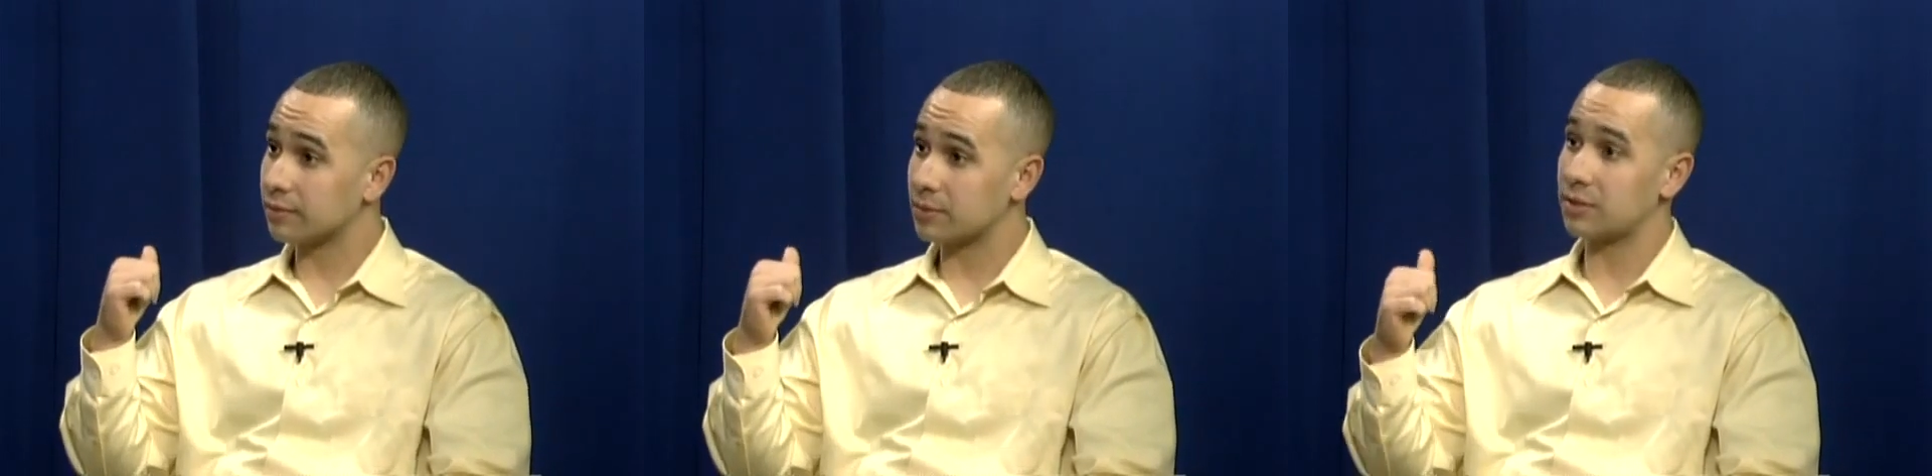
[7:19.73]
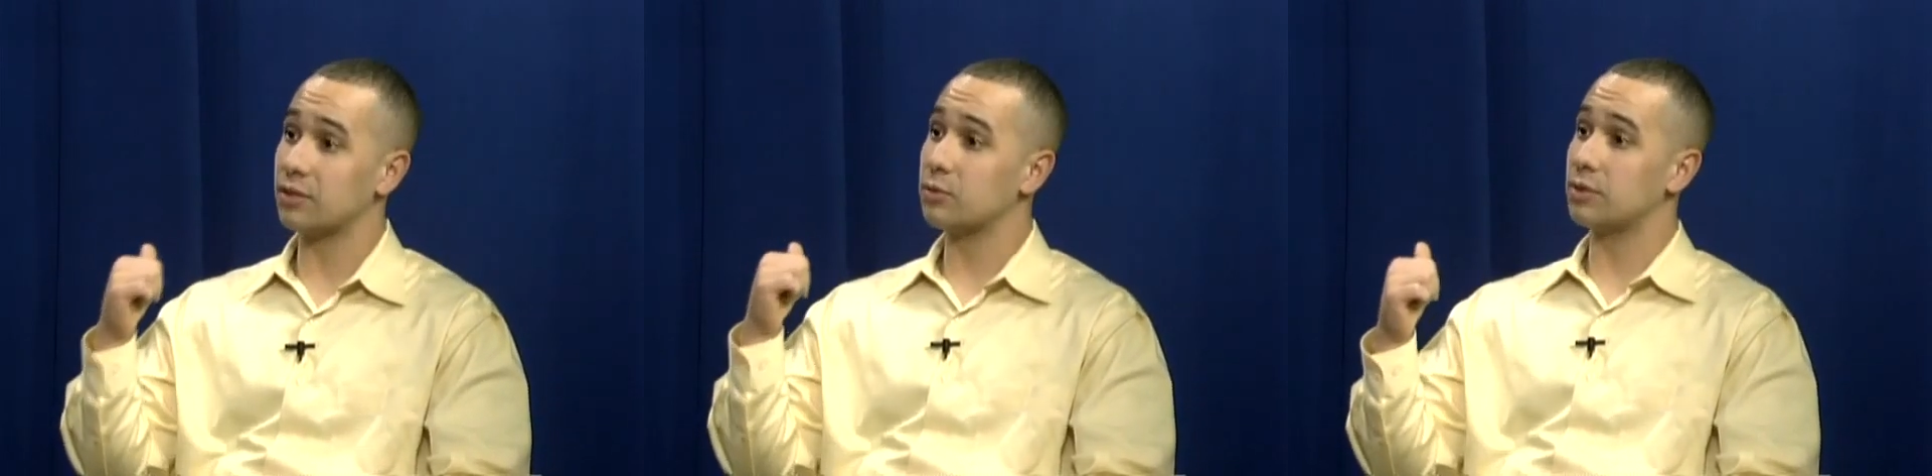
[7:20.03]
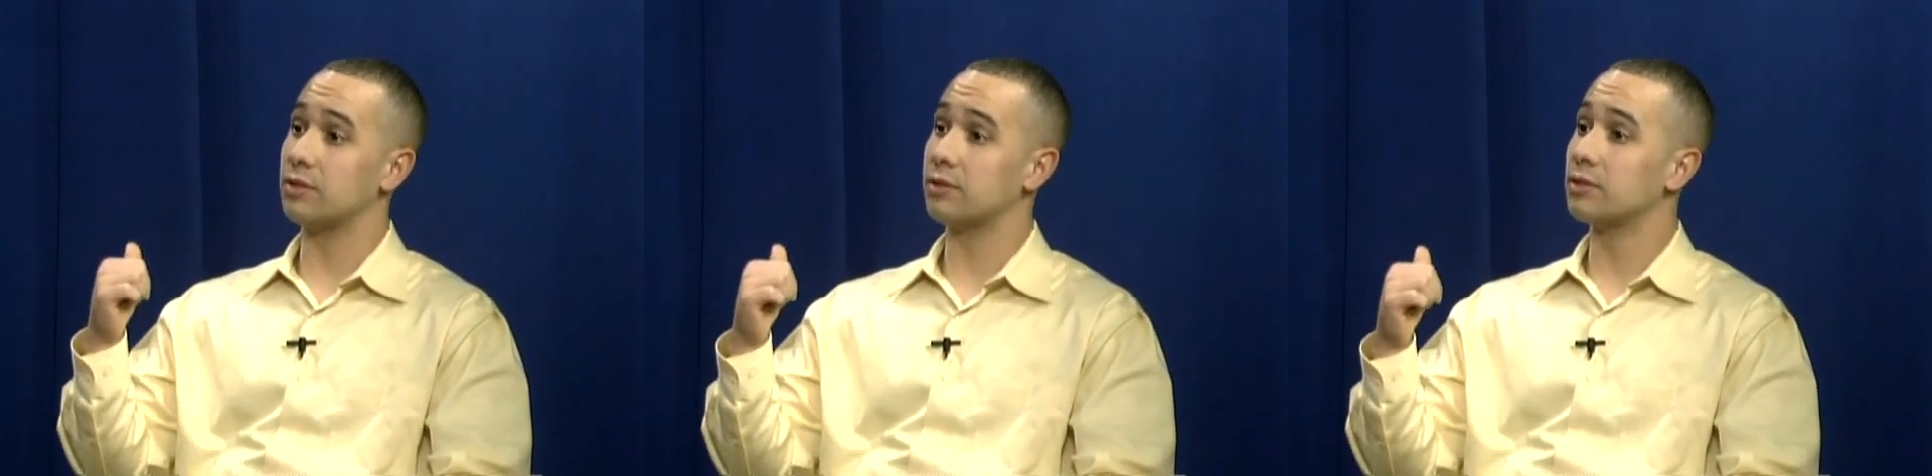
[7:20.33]
Yeah. Send you
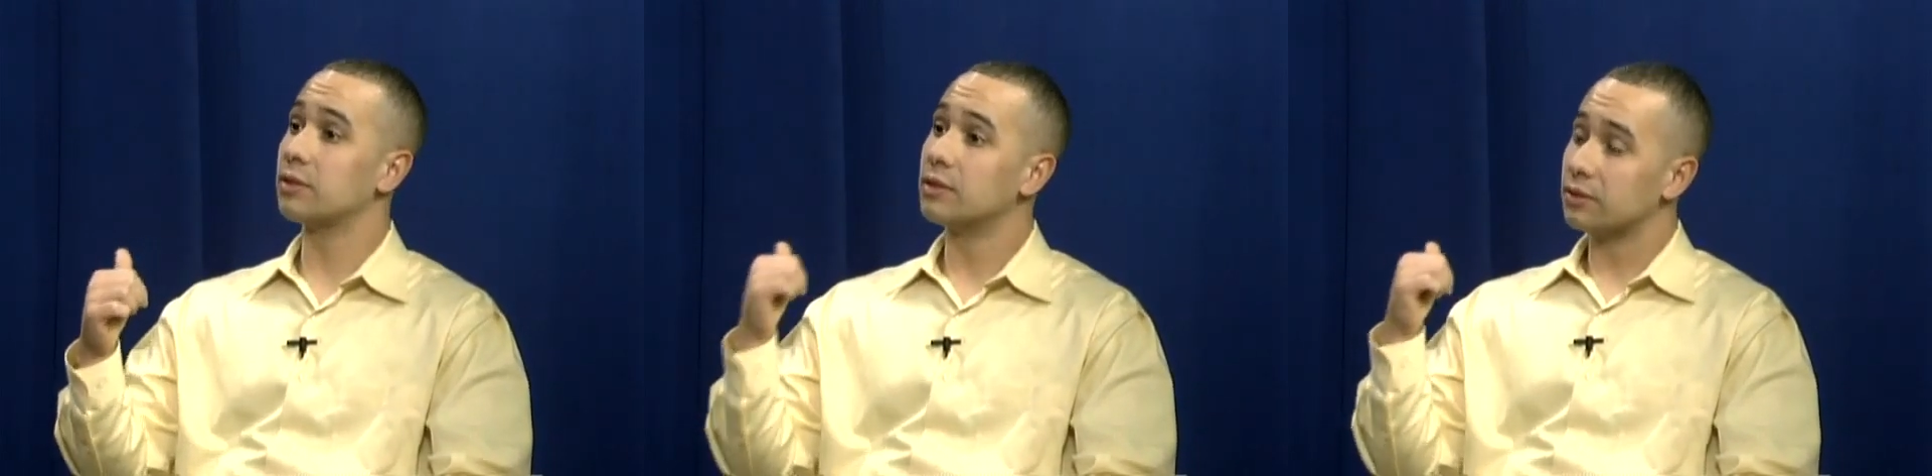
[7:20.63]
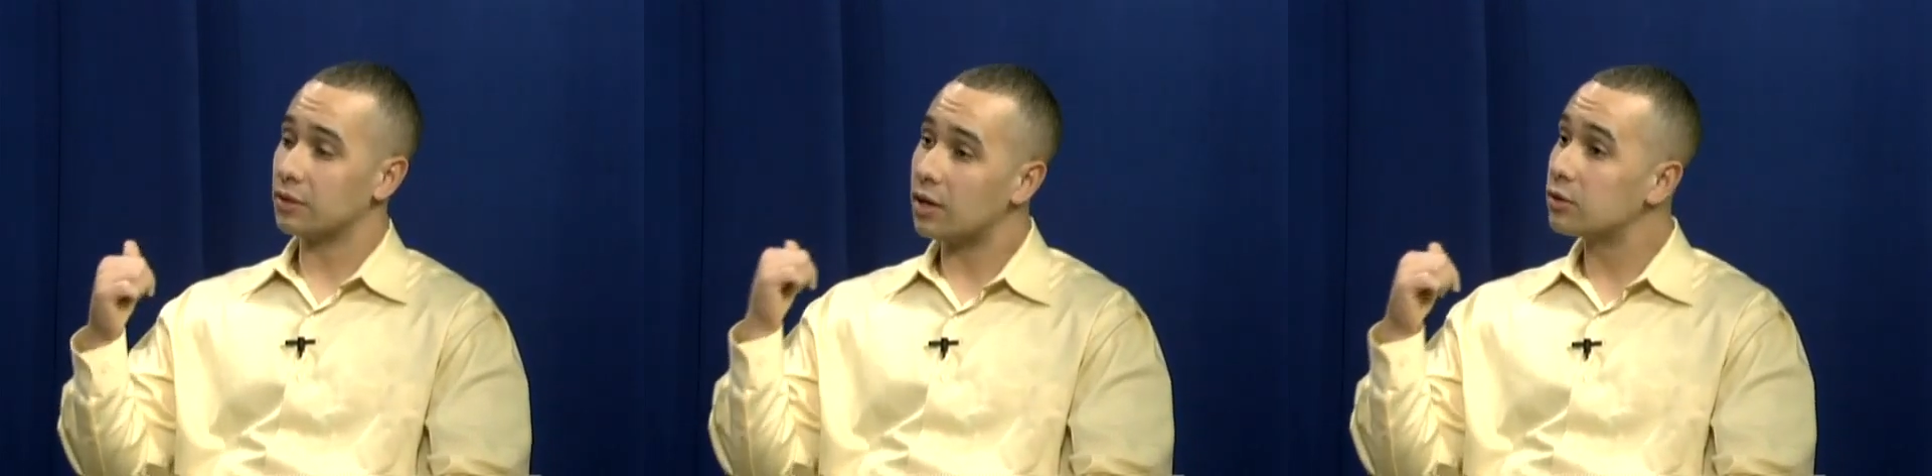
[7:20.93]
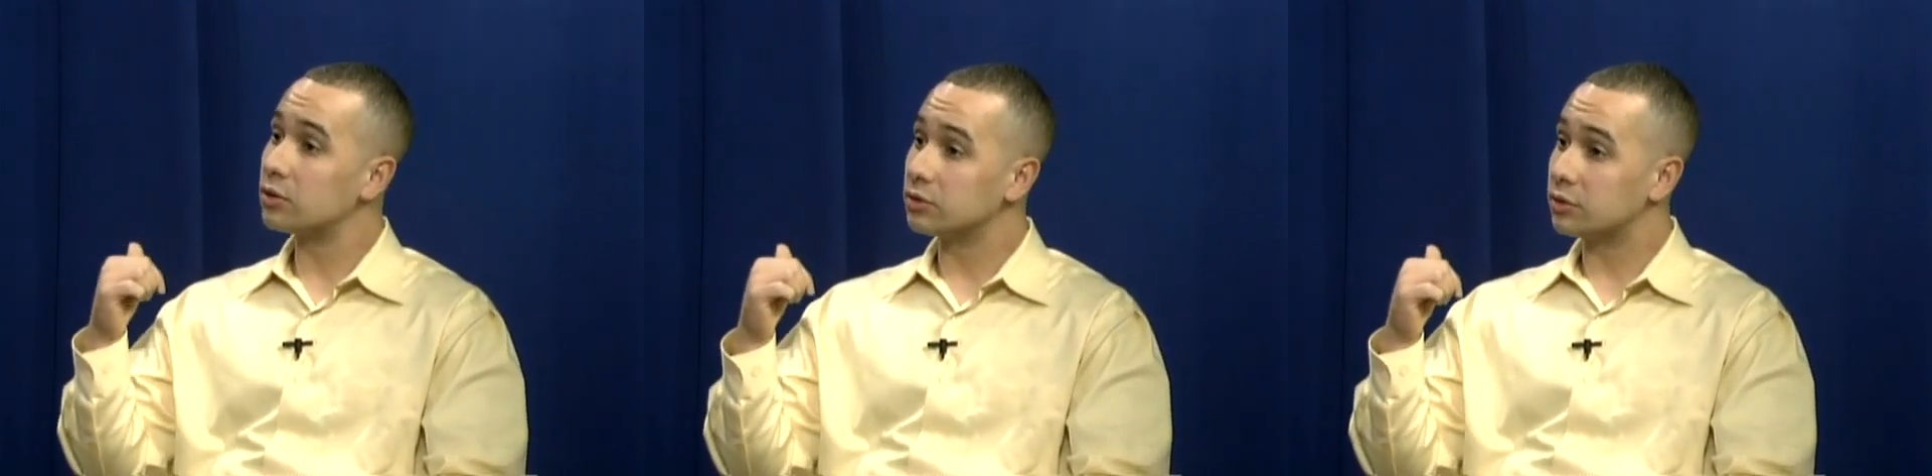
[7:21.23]
with your, your
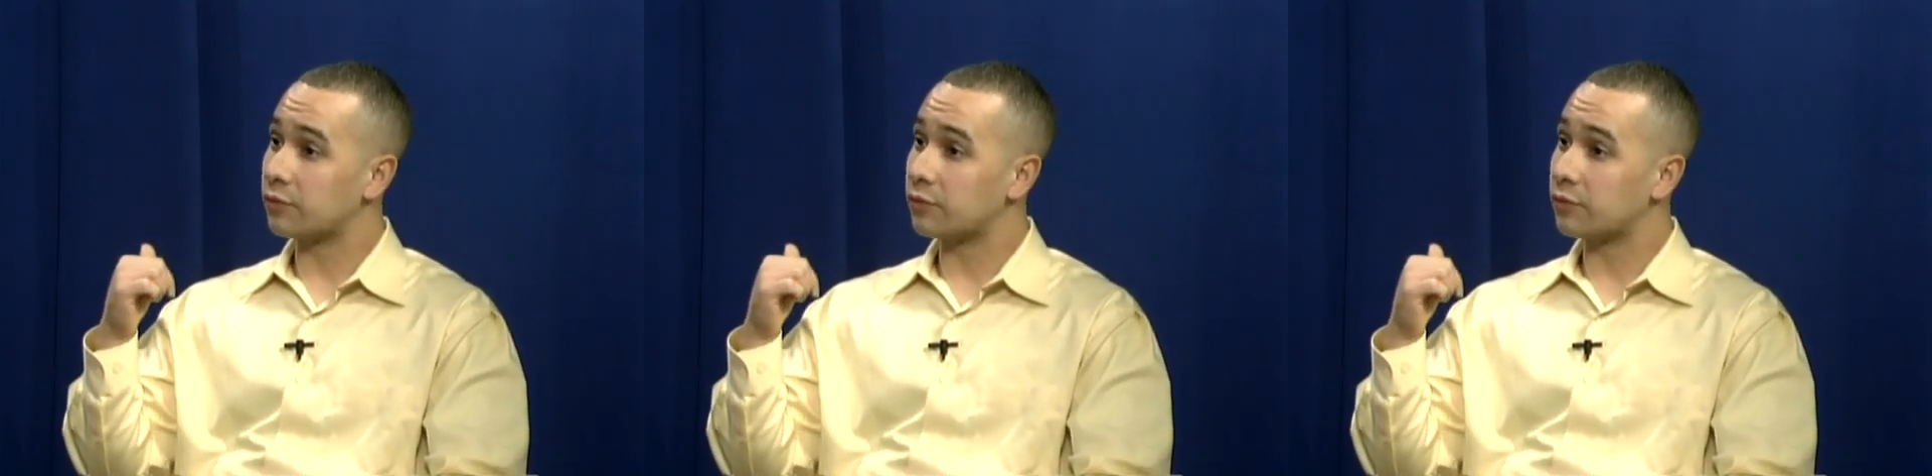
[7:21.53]
uncle to